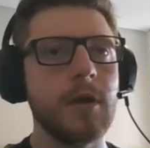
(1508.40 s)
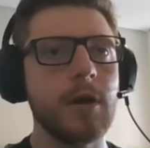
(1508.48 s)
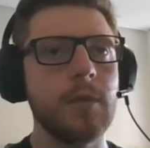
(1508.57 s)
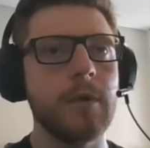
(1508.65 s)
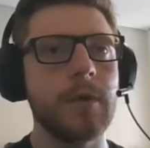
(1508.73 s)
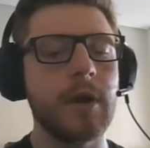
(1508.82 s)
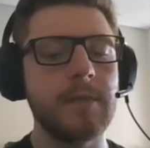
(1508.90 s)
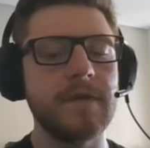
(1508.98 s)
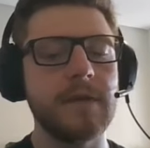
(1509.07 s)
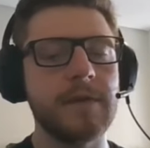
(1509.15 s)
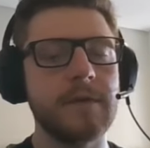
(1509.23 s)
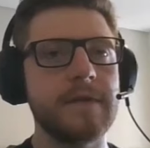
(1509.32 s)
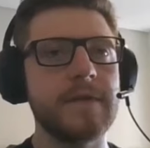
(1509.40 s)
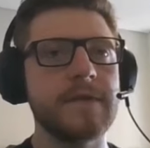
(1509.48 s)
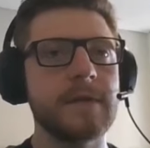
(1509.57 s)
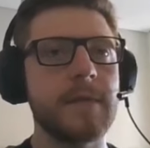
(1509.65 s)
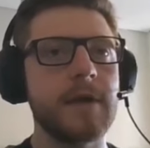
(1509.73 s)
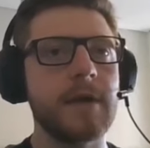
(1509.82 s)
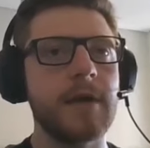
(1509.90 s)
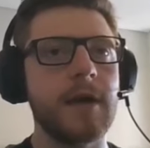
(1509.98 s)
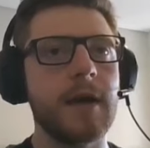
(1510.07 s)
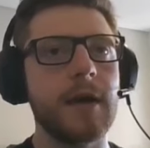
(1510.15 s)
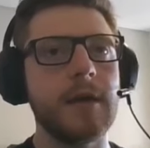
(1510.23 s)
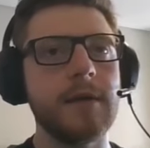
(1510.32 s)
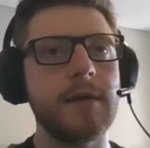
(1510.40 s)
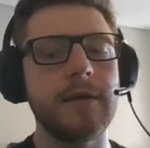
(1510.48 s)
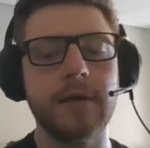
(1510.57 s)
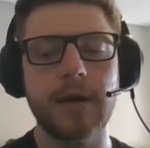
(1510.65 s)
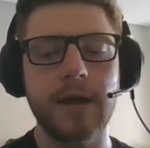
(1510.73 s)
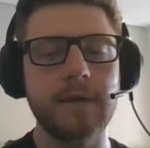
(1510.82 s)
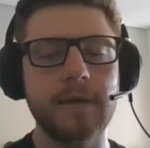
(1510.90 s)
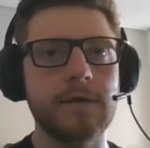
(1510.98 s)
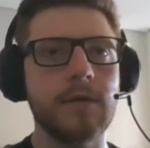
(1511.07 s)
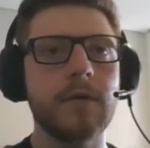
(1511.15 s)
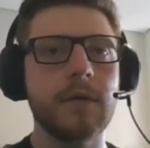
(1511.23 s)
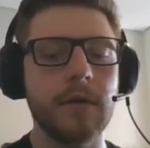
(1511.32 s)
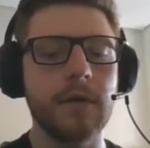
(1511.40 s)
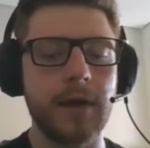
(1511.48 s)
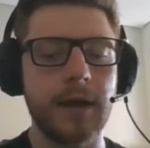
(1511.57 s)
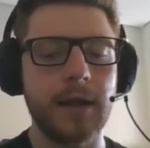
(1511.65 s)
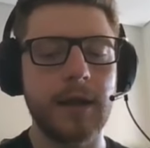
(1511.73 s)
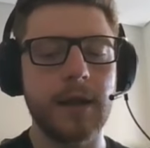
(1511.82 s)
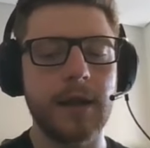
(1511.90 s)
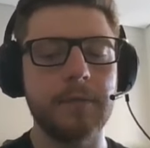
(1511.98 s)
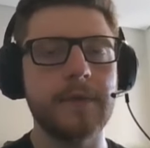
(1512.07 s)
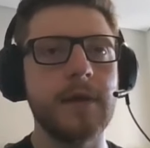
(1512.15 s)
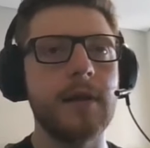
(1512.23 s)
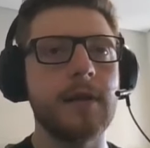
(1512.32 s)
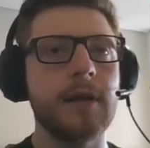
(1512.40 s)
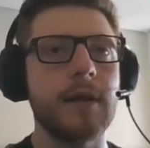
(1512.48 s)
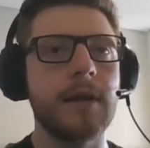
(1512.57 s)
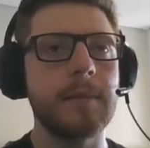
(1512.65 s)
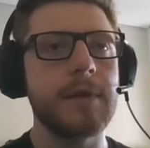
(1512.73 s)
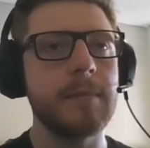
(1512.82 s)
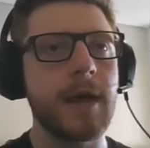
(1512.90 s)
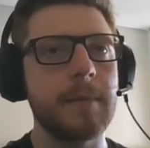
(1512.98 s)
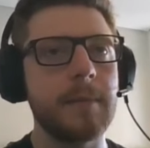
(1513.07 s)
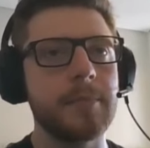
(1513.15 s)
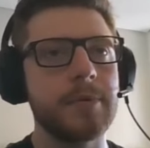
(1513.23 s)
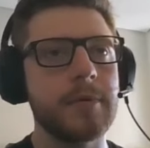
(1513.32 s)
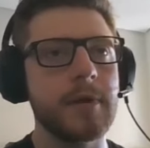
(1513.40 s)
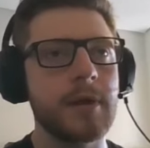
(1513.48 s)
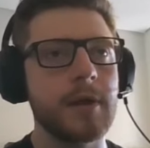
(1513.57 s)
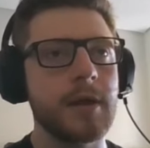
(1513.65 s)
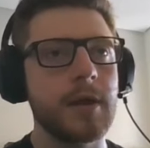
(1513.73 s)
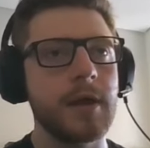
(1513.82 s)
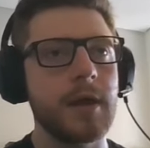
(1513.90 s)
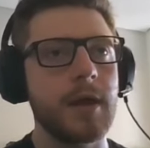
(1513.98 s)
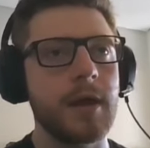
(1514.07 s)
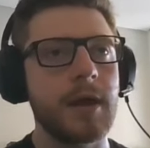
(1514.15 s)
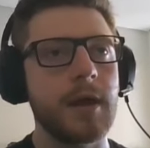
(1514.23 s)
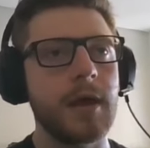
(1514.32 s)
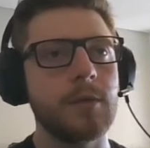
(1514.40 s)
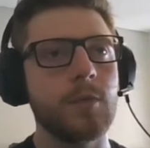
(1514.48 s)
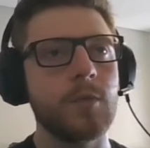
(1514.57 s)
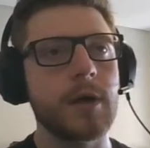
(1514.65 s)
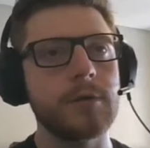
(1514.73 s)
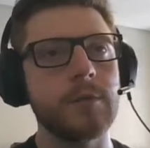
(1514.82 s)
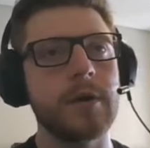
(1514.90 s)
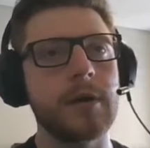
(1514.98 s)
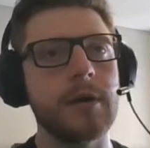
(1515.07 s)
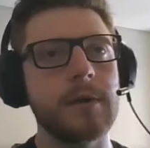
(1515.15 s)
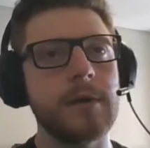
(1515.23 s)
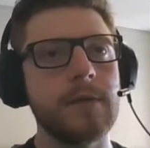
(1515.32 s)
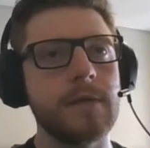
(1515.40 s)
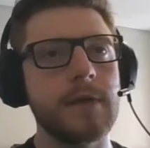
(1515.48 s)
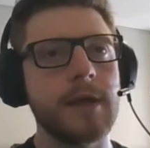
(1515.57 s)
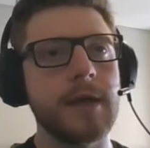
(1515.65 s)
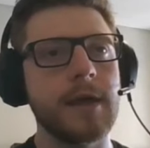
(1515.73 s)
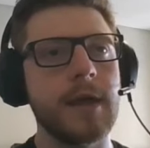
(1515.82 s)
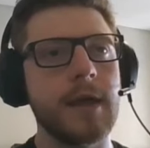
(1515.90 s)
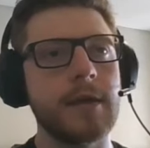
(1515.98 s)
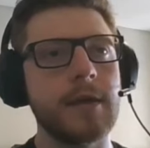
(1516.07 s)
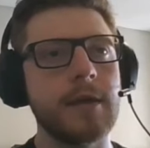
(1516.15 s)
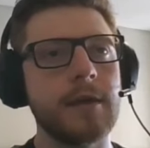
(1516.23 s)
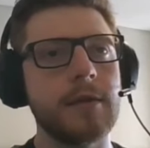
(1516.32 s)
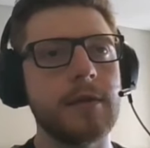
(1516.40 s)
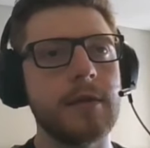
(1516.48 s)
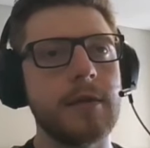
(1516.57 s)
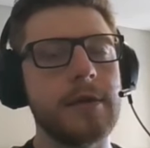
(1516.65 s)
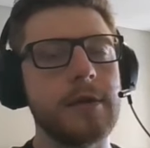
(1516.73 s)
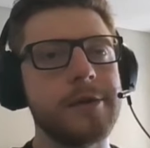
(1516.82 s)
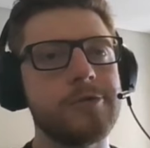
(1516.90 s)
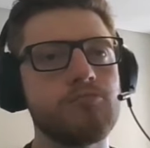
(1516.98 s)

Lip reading: We're going to be receiving some ATTRS or an empty map. And what we are going to be doing is like getting the